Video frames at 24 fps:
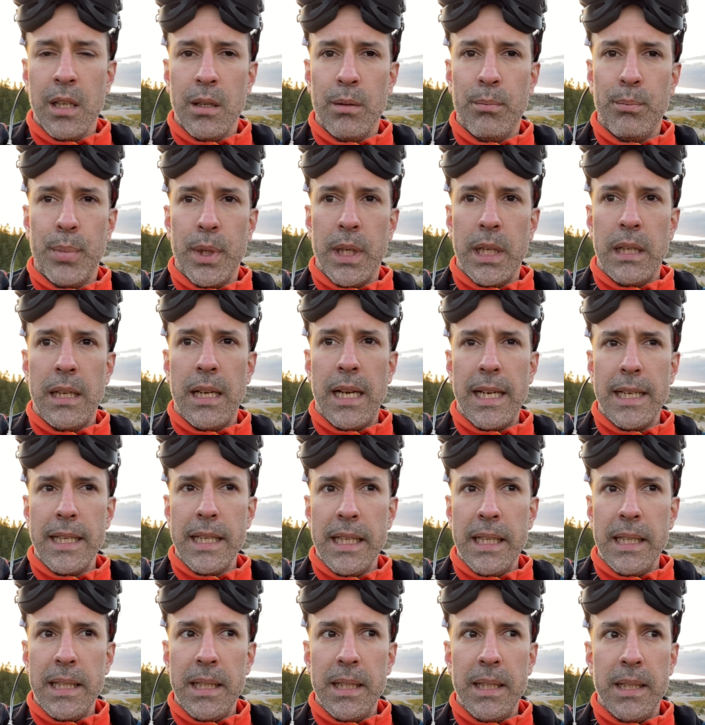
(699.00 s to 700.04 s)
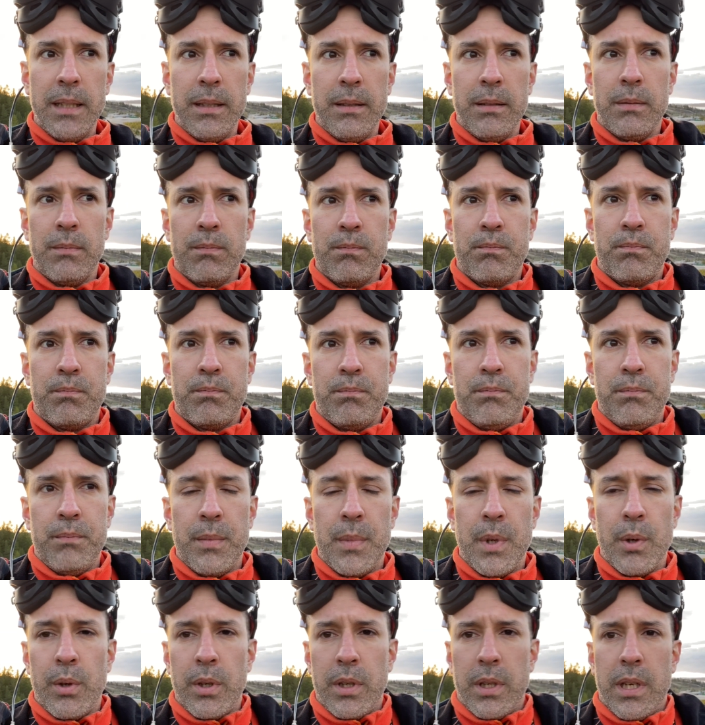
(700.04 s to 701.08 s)
But I,
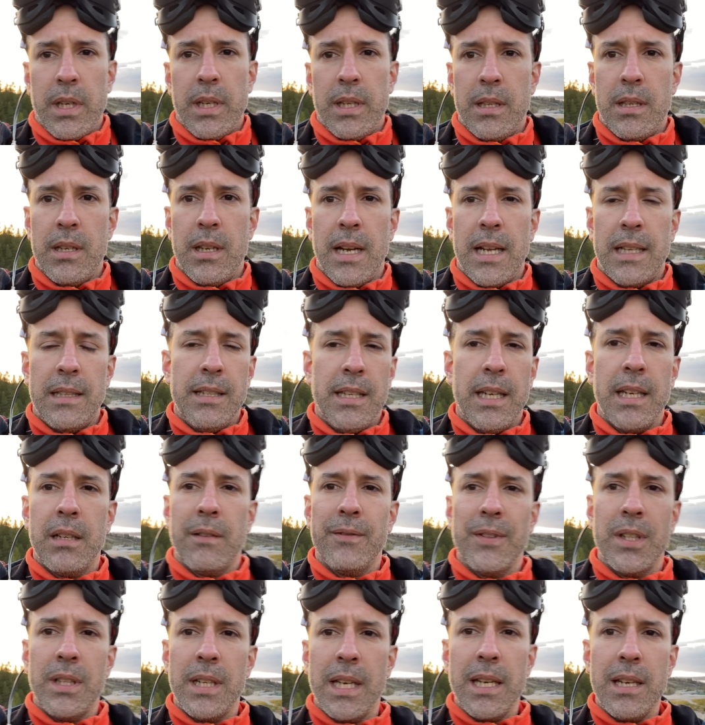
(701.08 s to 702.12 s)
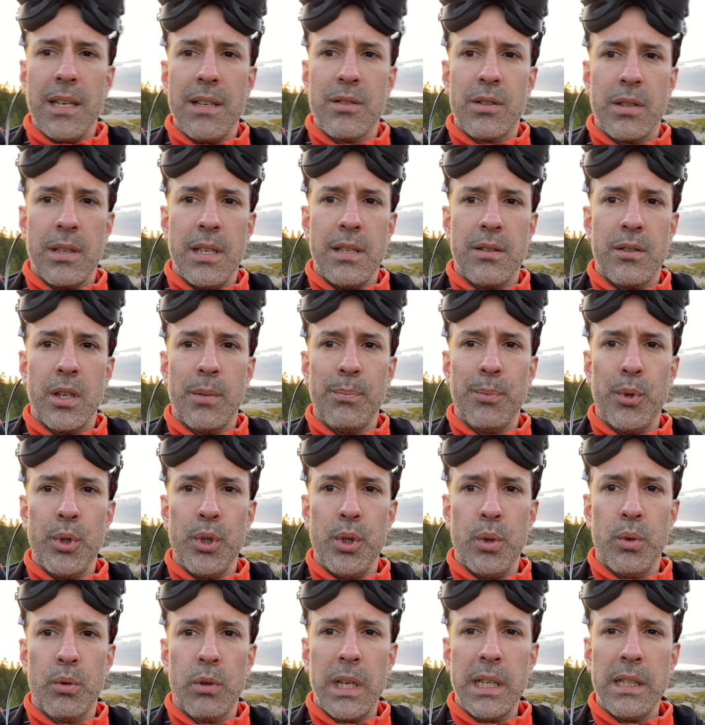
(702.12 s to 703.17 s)
it, at the end of the day, it's, it's up to
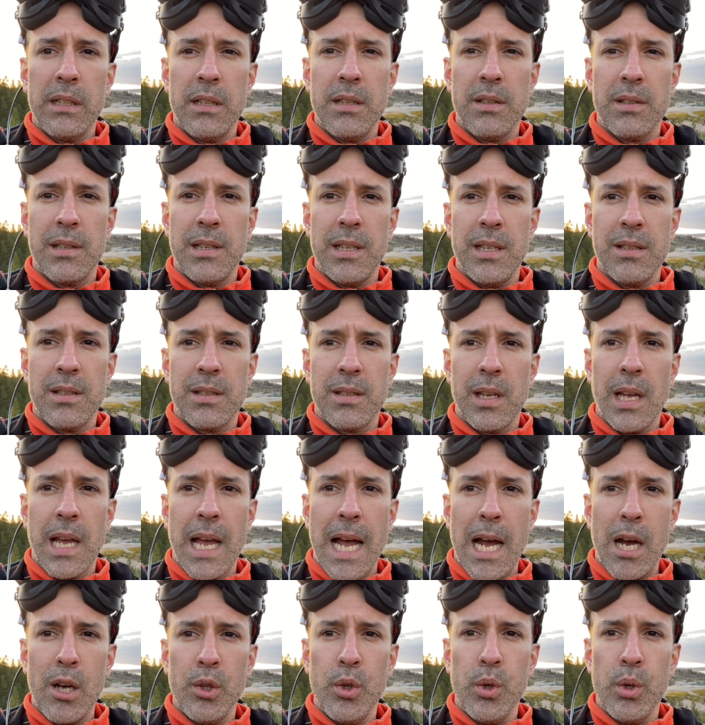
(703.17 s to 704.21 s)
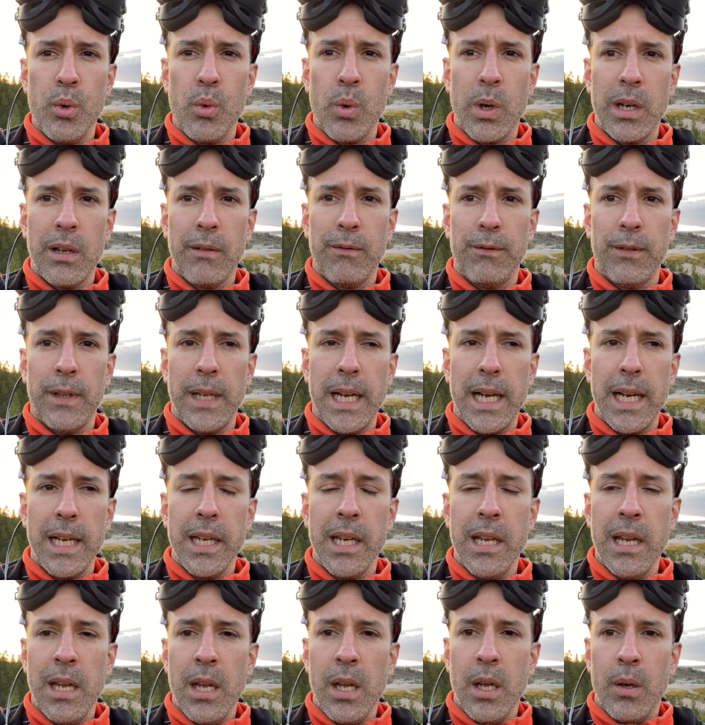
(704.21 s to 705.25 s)
you, right? It's, it's how do you want to fly,
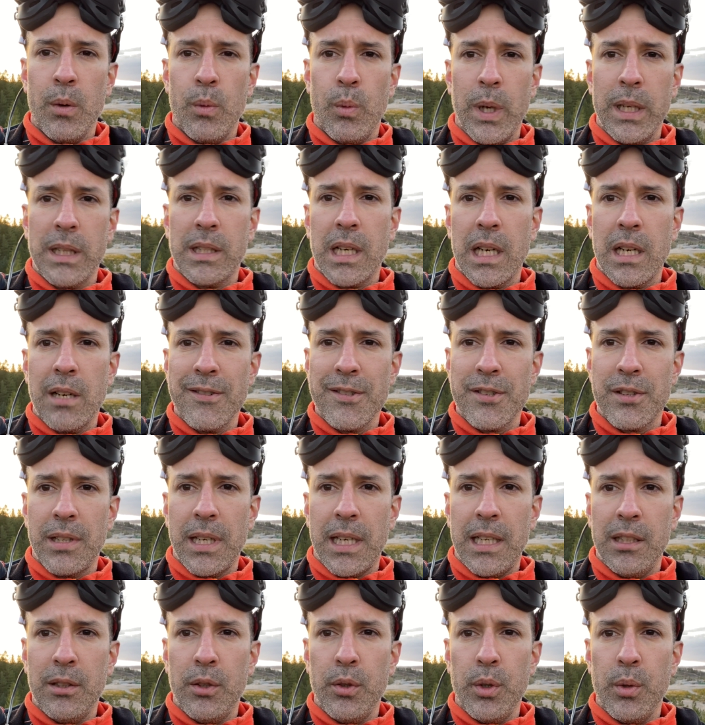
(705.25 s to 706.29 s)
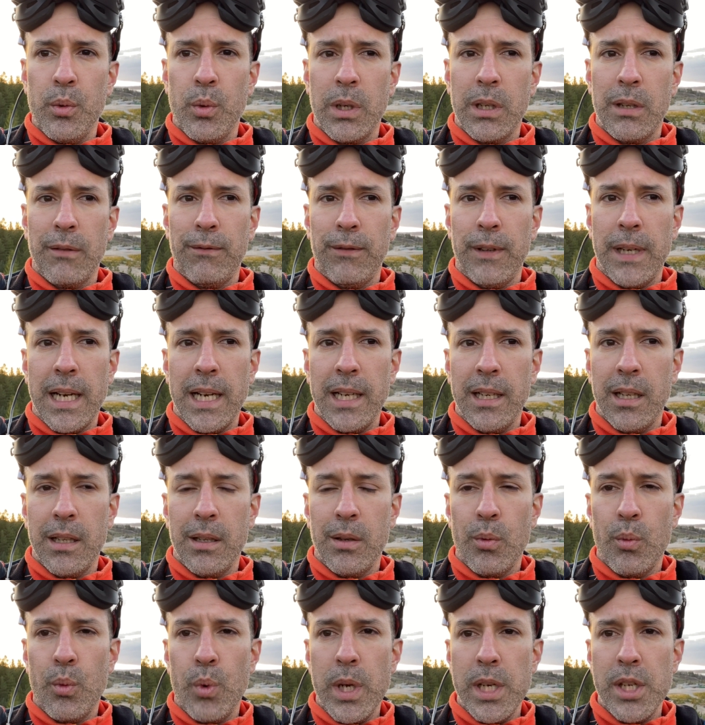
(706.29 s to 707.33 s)
what kind of style do you want to fly,
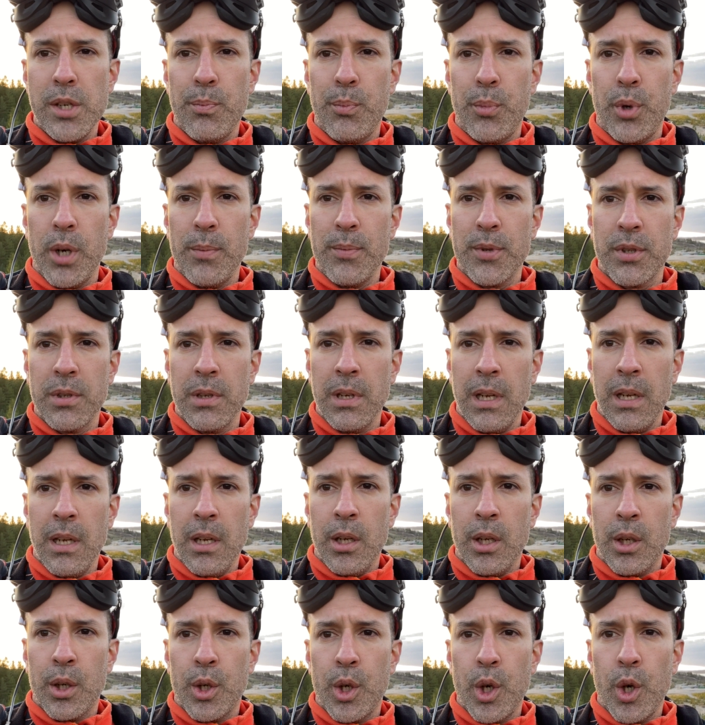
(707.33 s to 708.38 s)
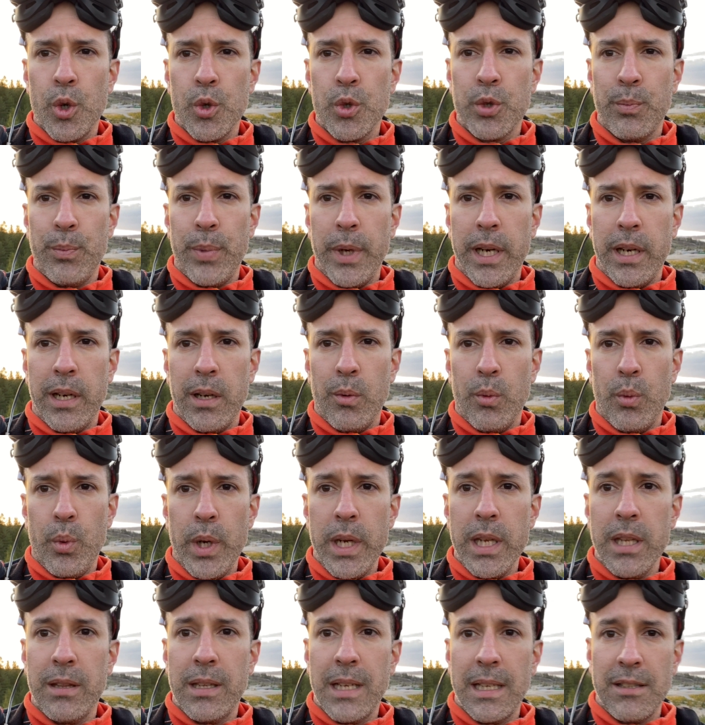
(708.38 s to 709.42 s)
and which props goes better
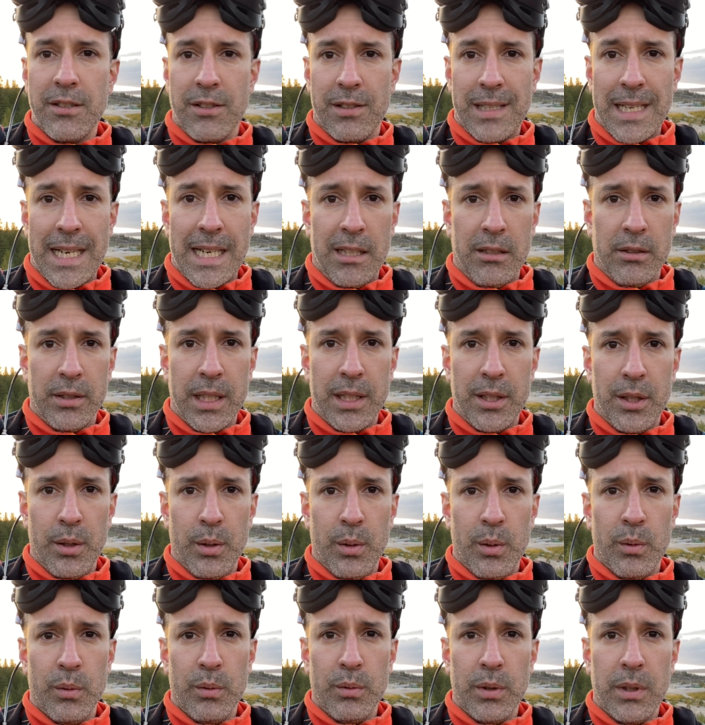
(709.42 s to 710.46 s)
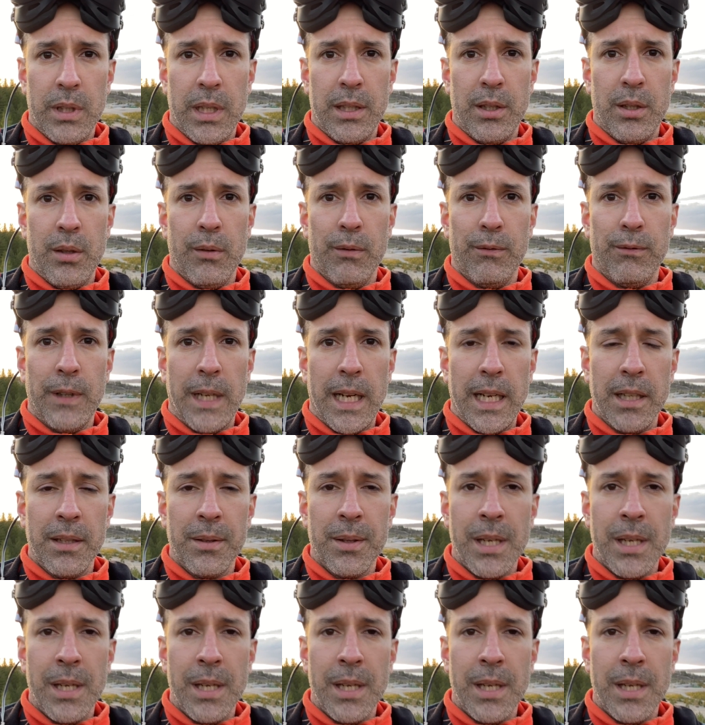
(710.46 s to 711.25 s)
with that style that you that you fly.